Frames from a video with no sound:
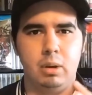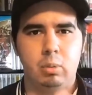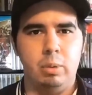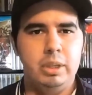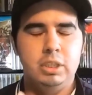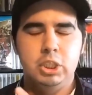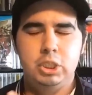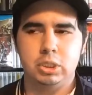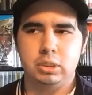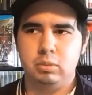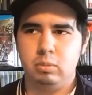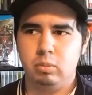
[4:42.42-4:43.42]
with
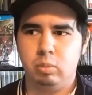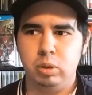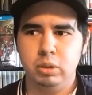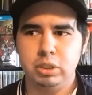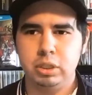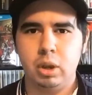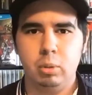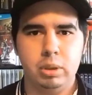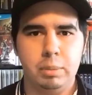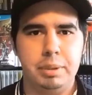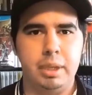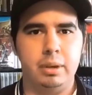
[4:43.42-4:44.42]
just real subtle with
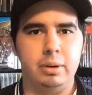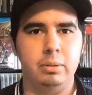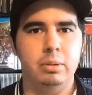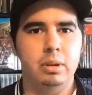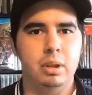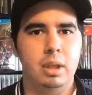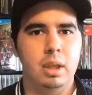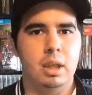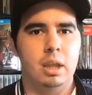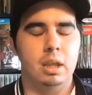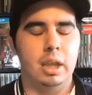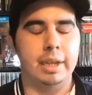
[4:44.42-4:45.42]
the piano,
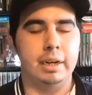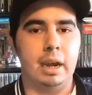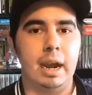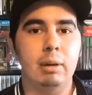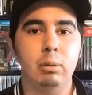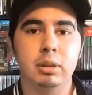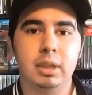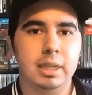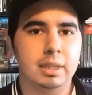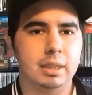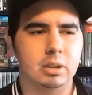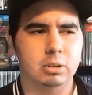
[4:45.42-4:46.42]
and I would
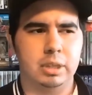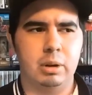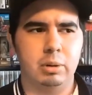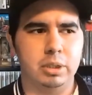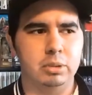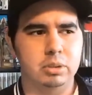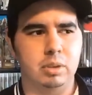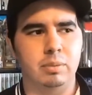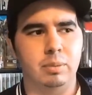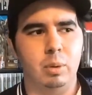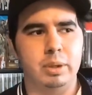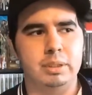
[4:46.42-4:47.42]
think that they were going to use the
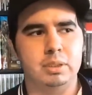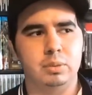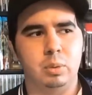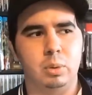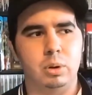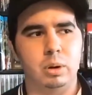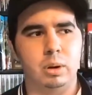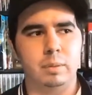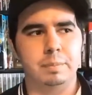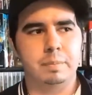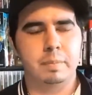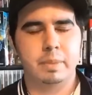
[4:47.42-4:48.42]
voice
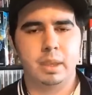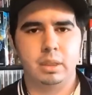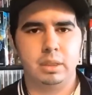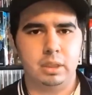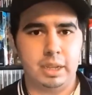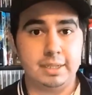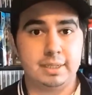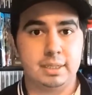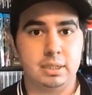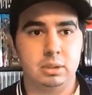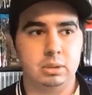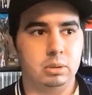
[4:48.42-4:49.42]
for that
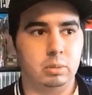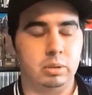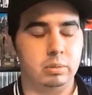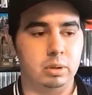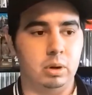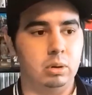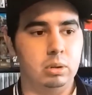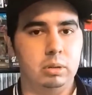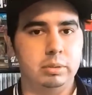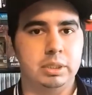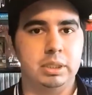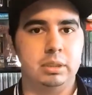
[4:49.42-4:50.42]
singer, the girl that
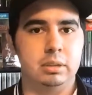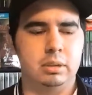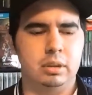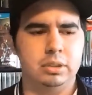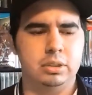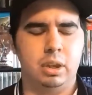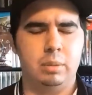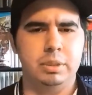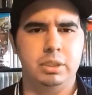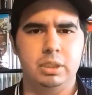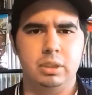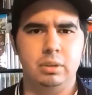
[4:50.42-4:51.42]
was singing
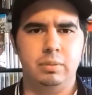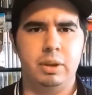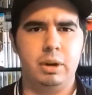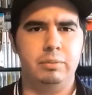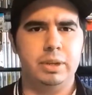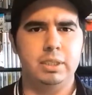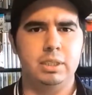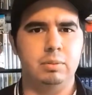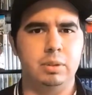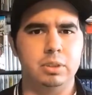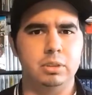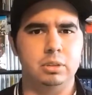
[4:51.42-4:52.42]
Somnus in the Final Fantasy
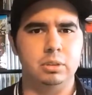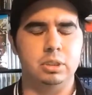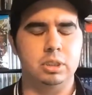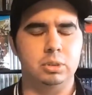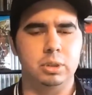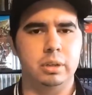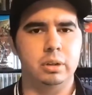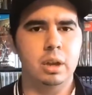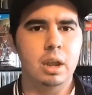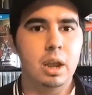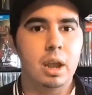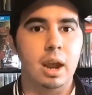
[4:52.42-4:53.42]
Versus 13 trailer.
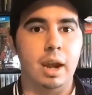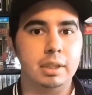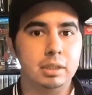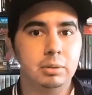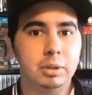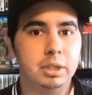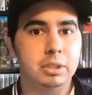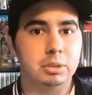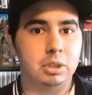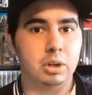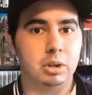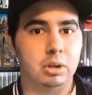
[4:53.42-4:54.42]
I thought they were going to
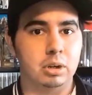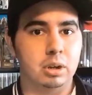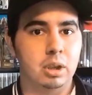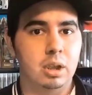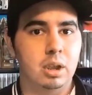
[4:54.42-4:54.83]
use her,